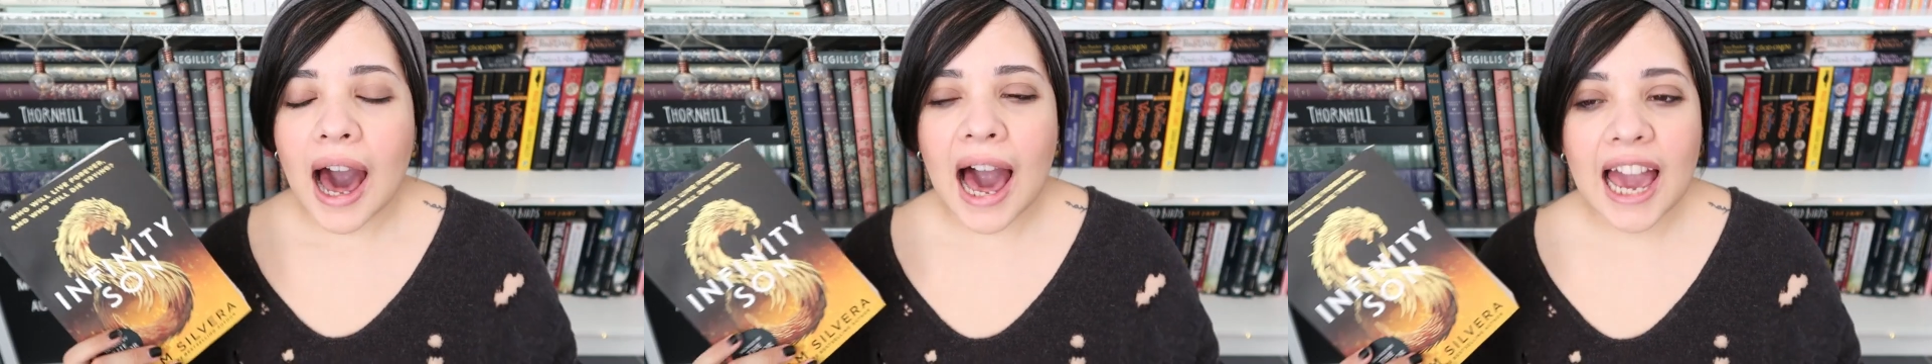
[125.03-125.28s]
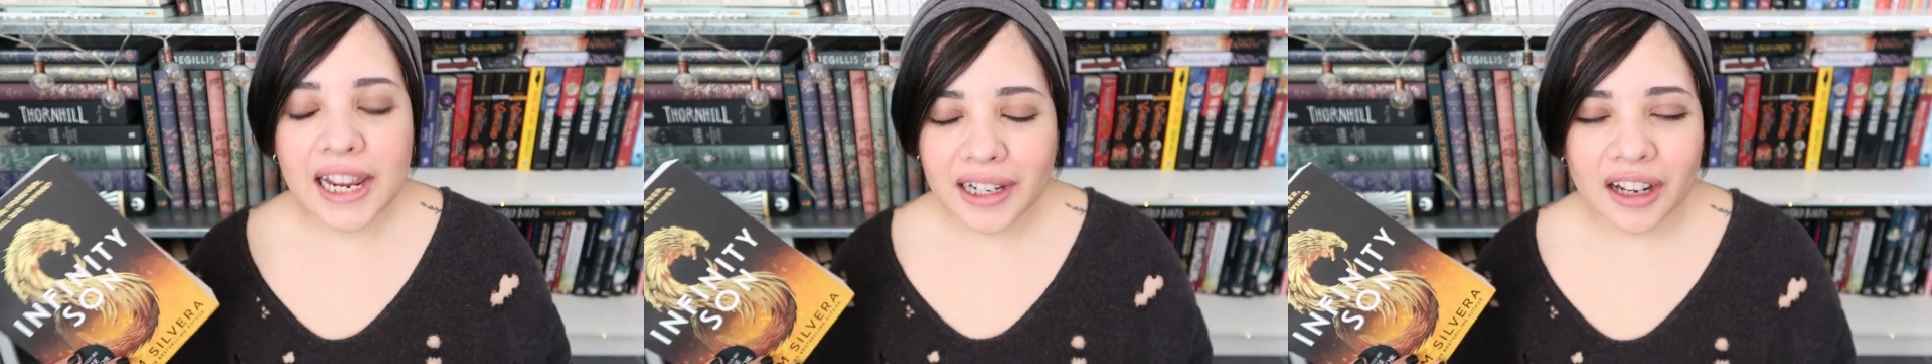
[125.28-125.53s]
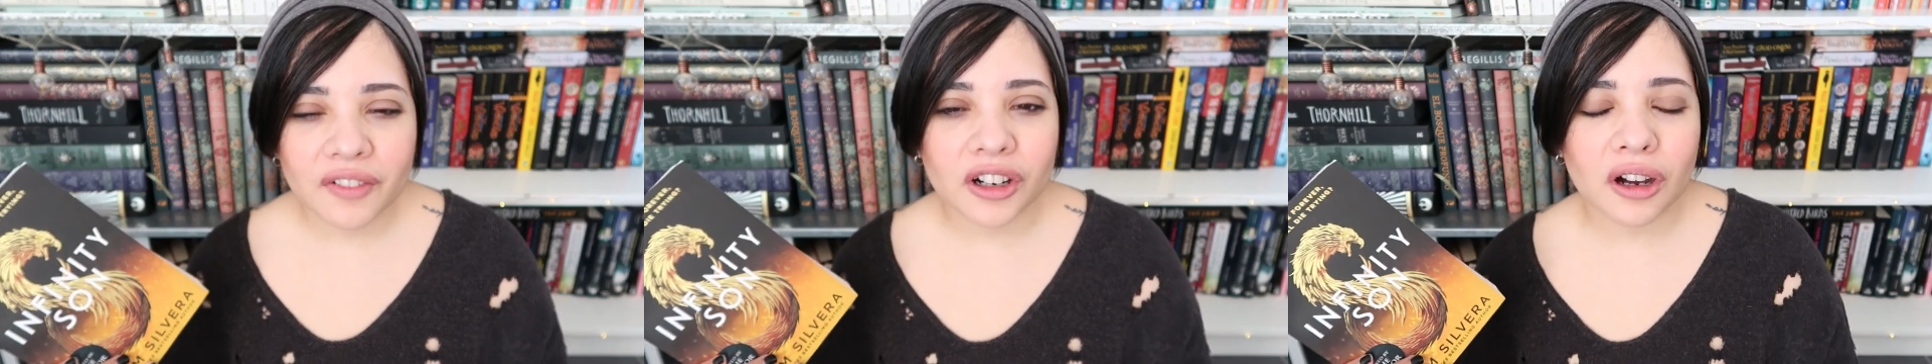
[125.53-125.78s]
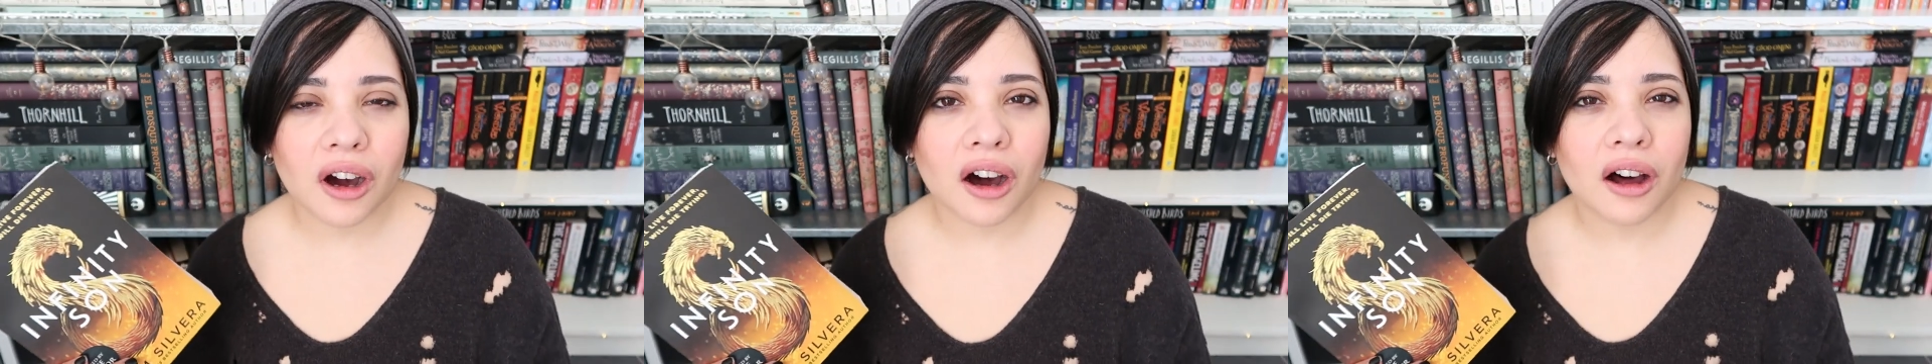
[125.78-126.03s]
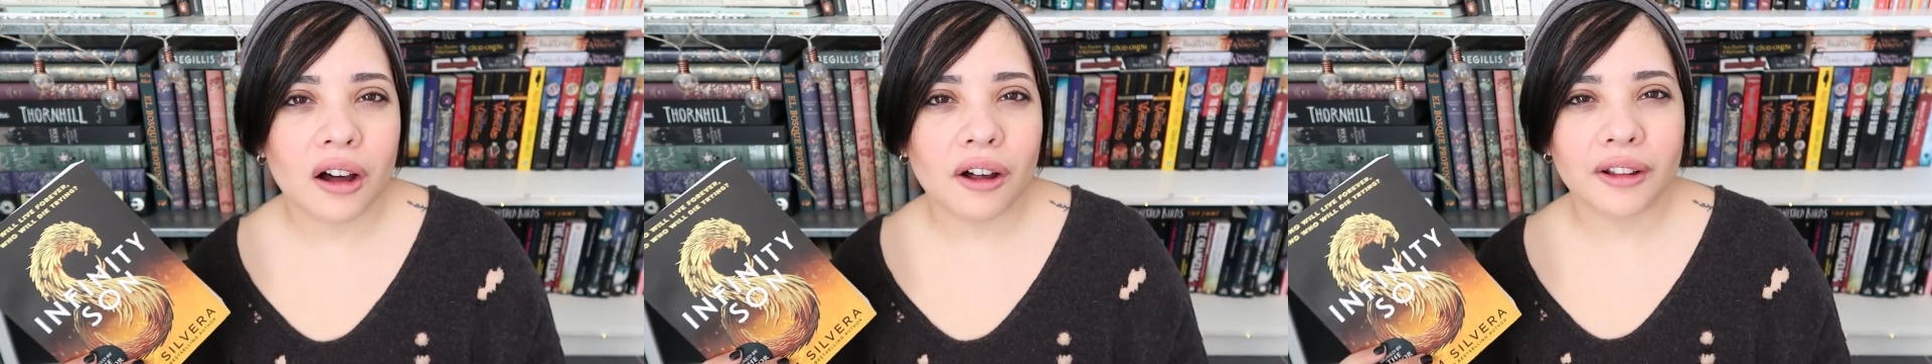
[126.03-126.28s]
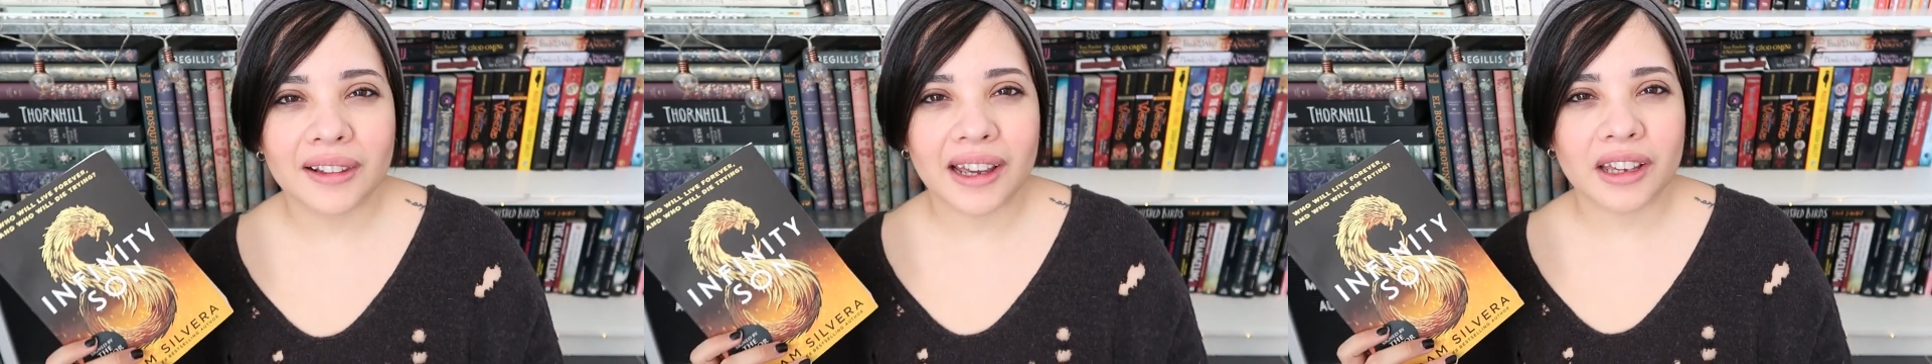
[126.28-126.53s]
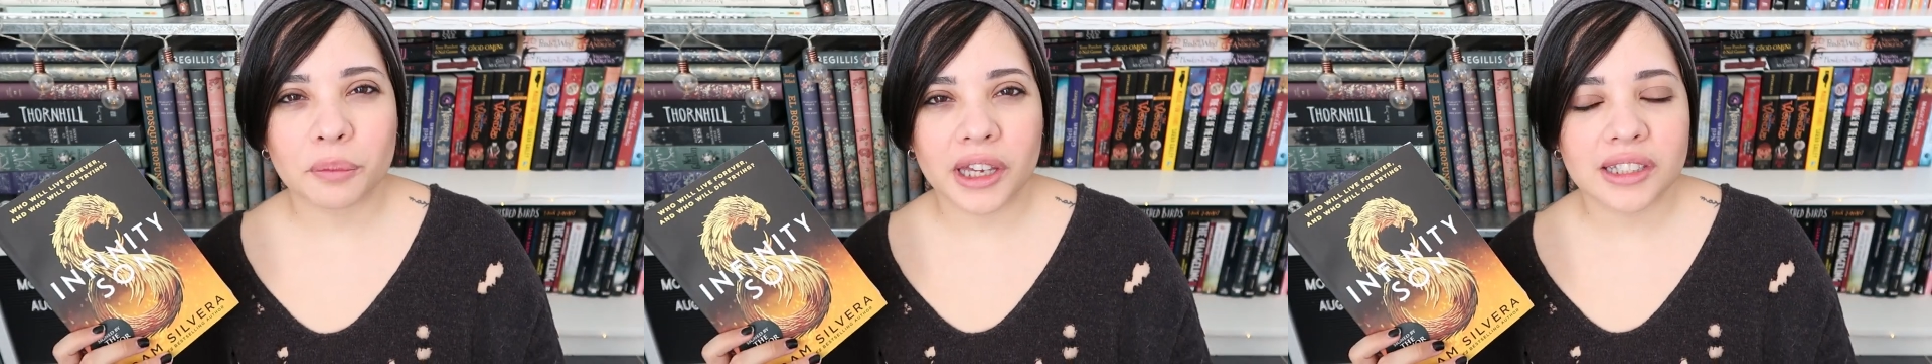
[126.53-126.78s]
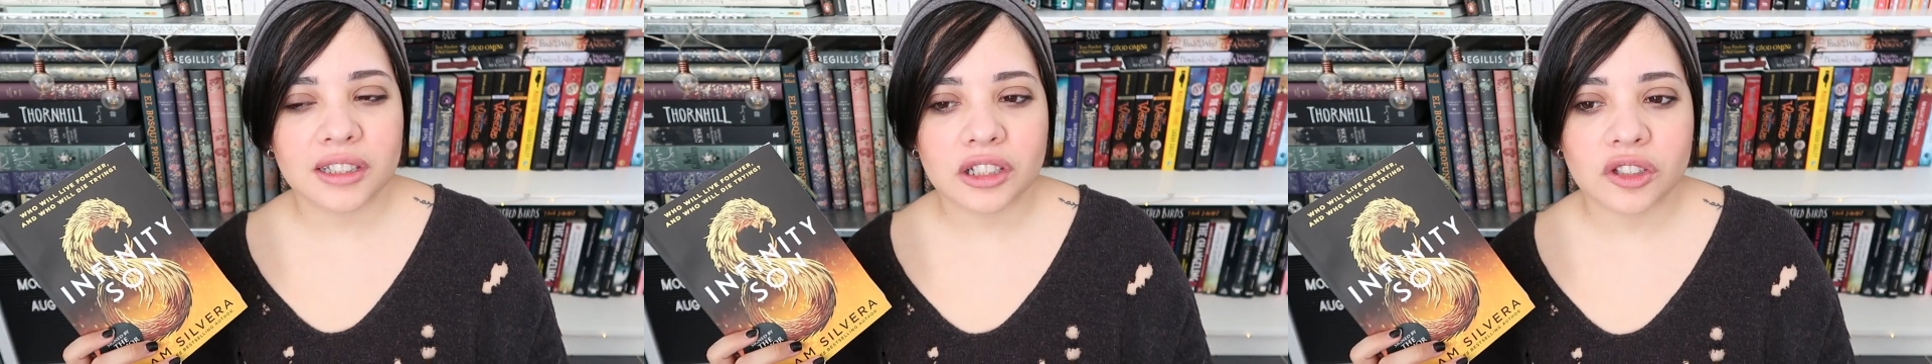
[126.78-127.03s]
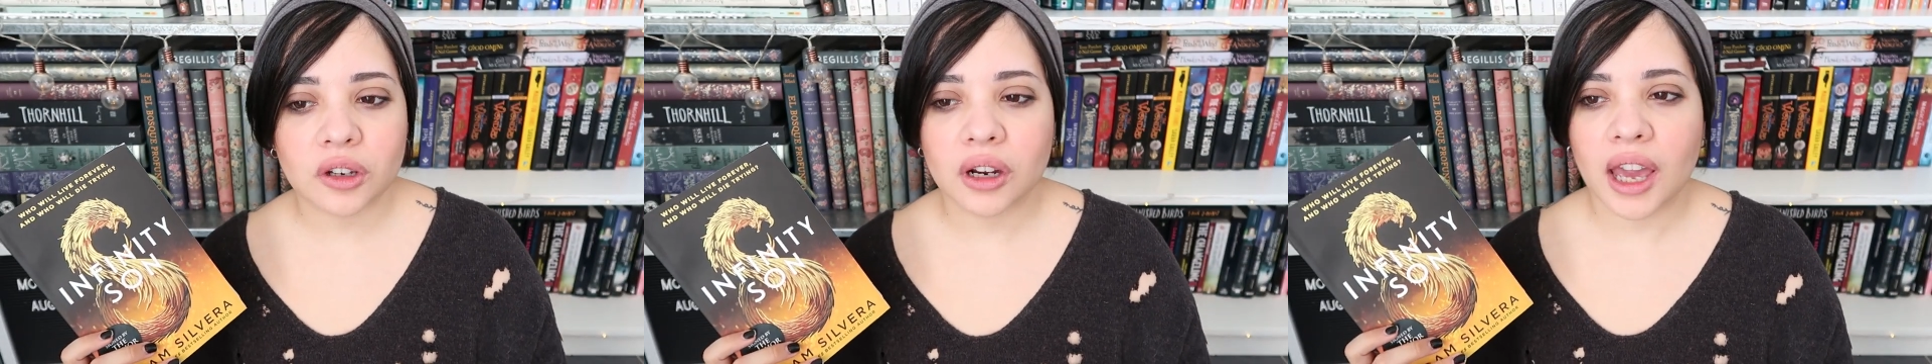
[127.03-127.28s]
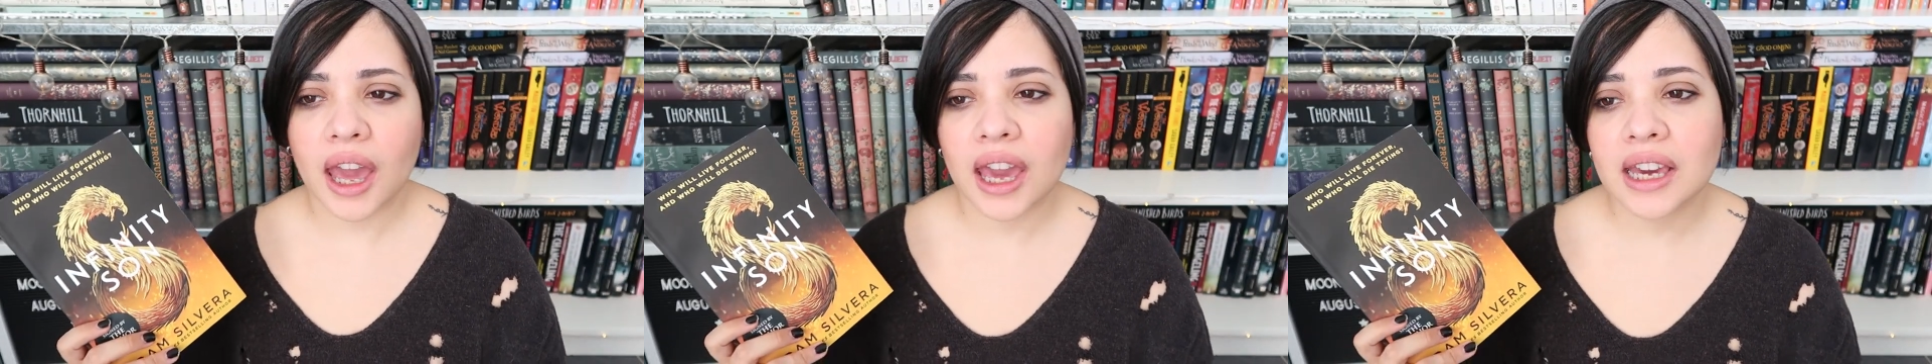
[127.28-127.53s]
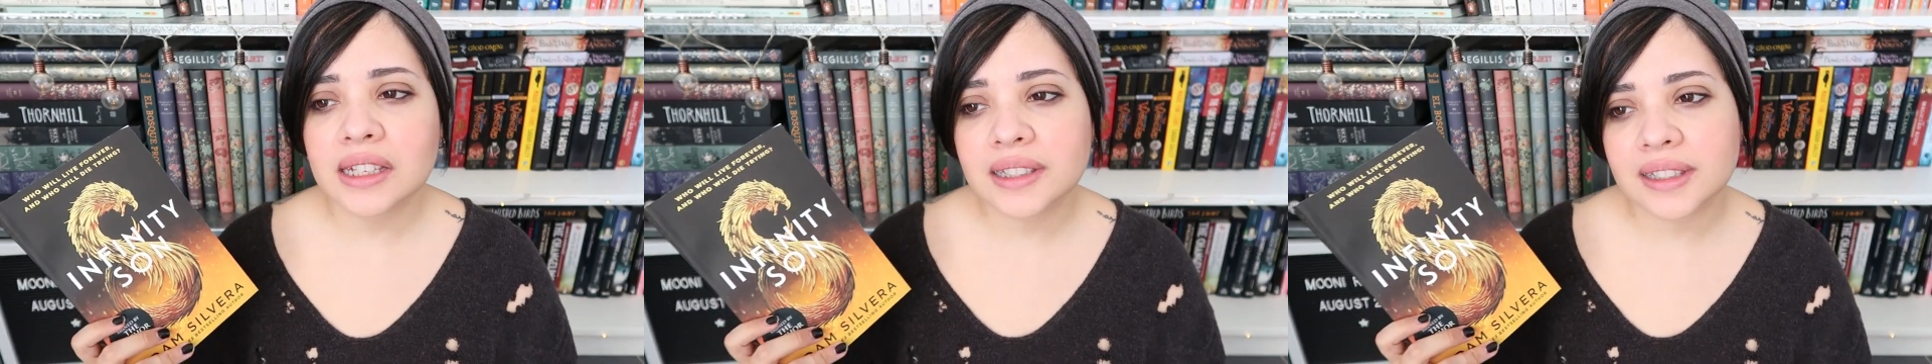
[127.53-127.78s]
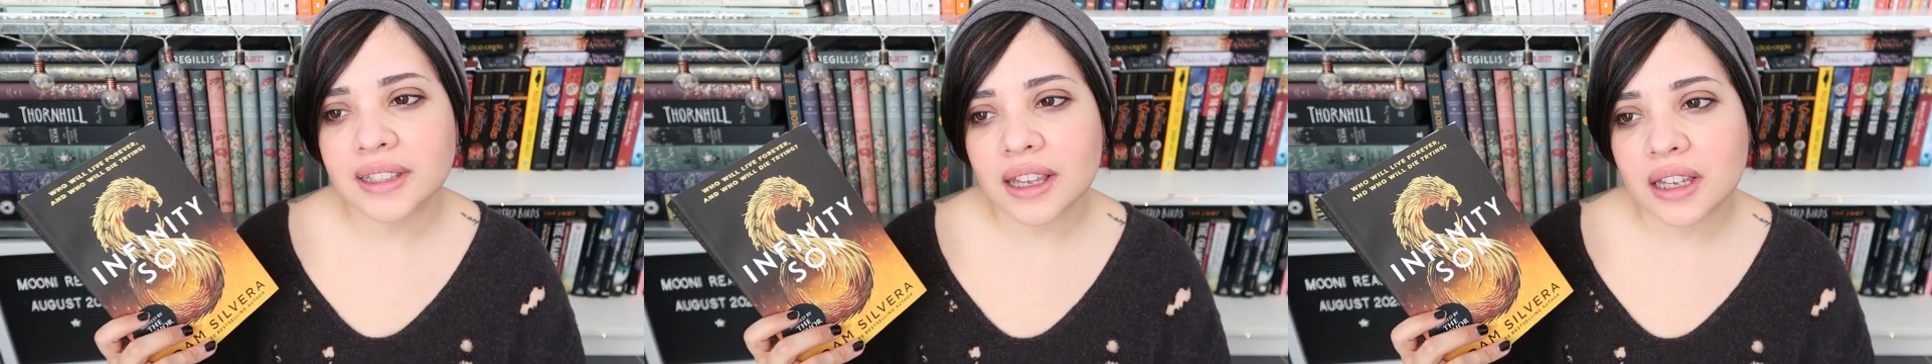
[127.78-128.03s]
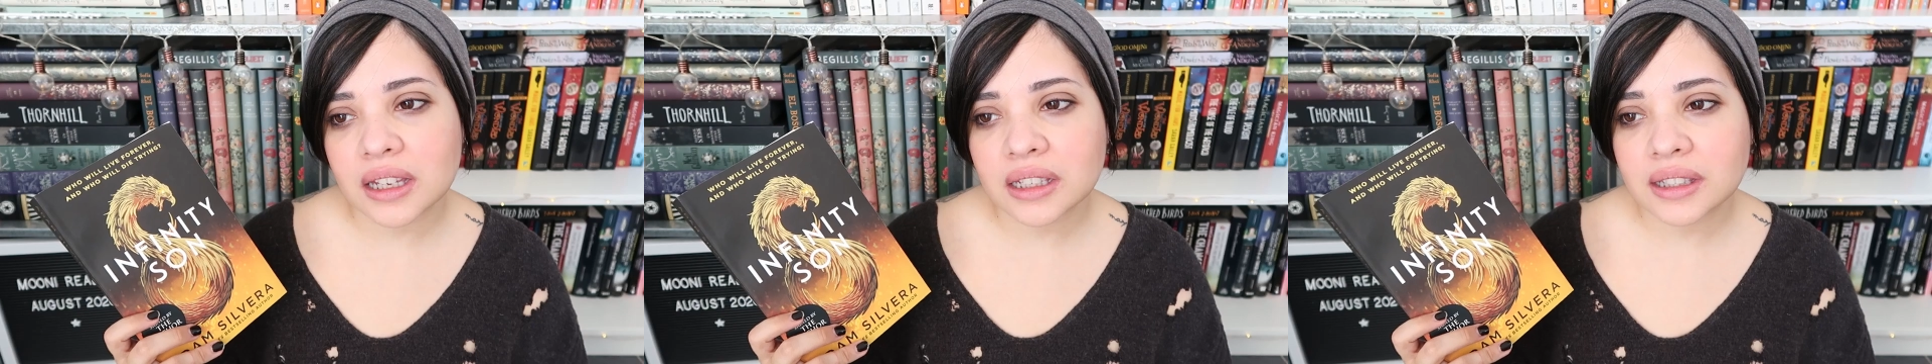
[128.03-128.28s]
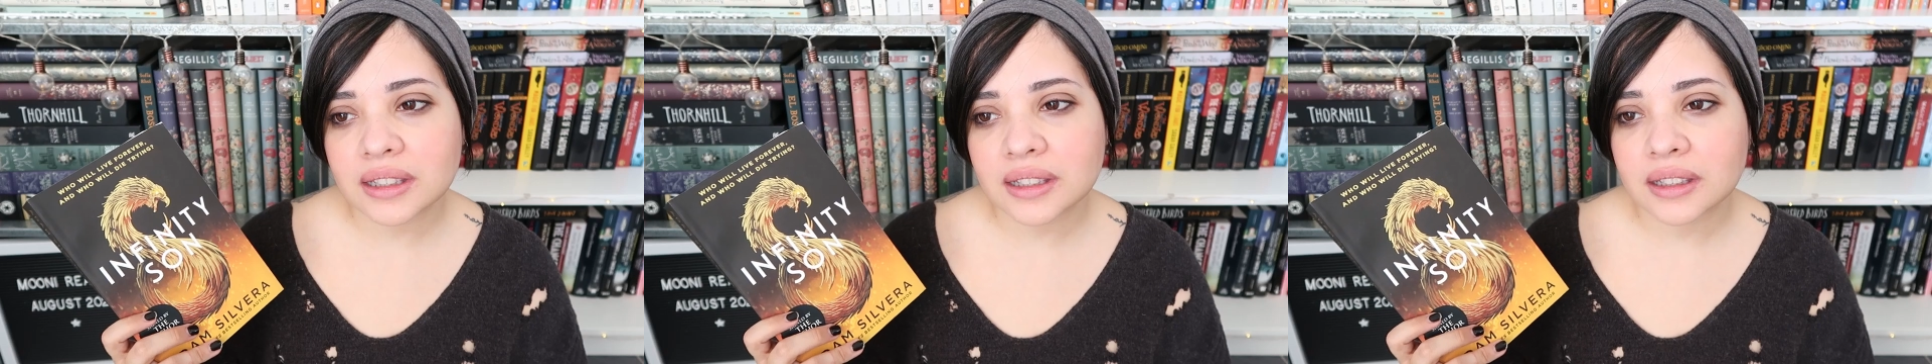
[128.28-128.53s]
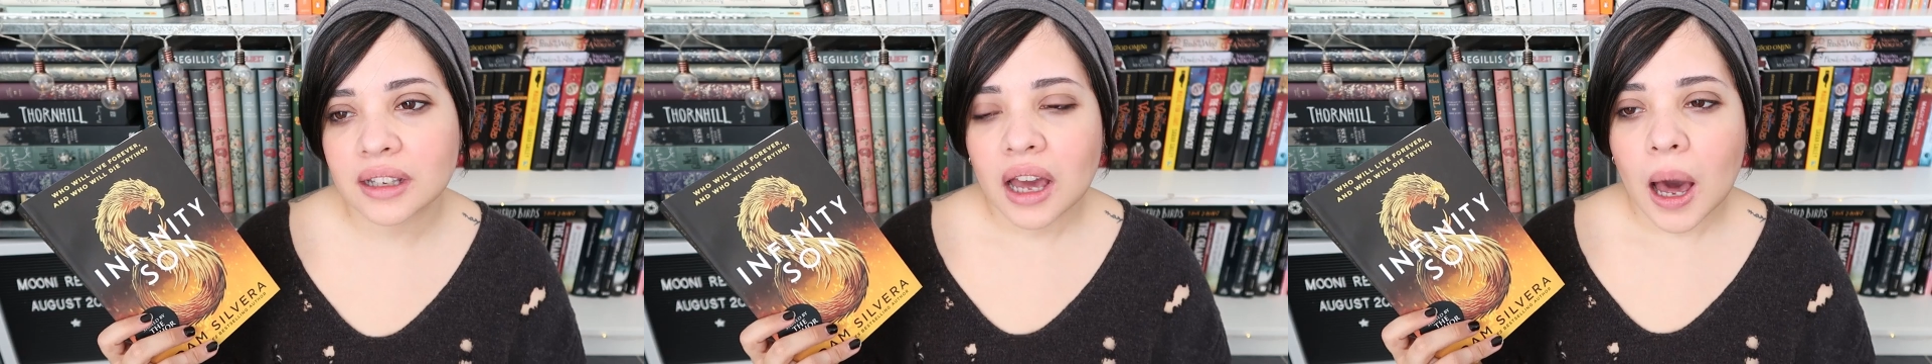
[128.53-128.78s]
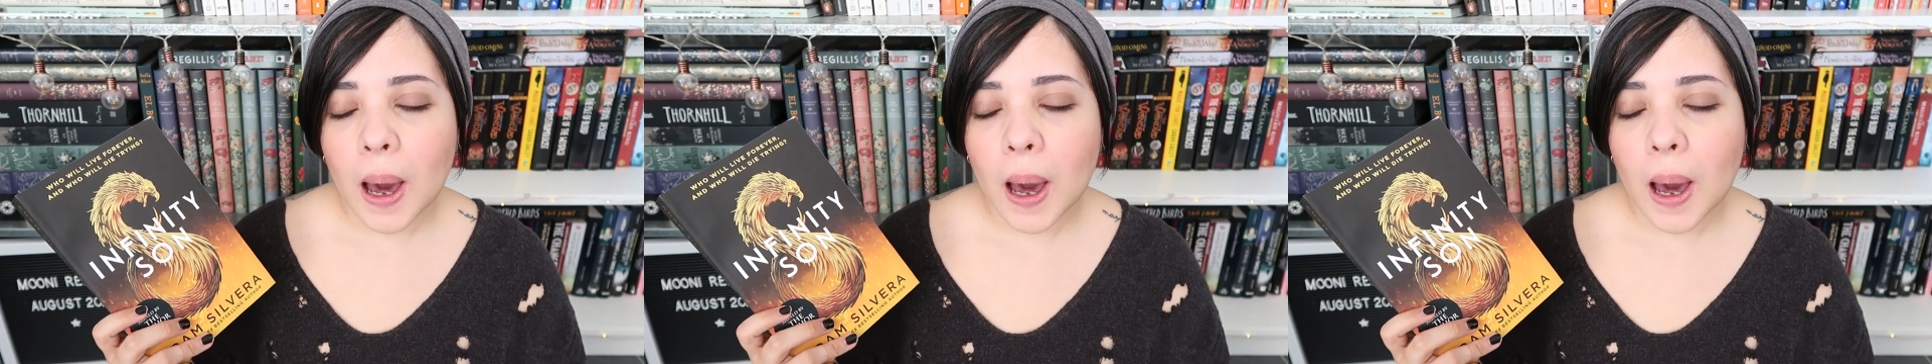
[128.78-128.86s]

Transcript: I never call like my sister, hey sis.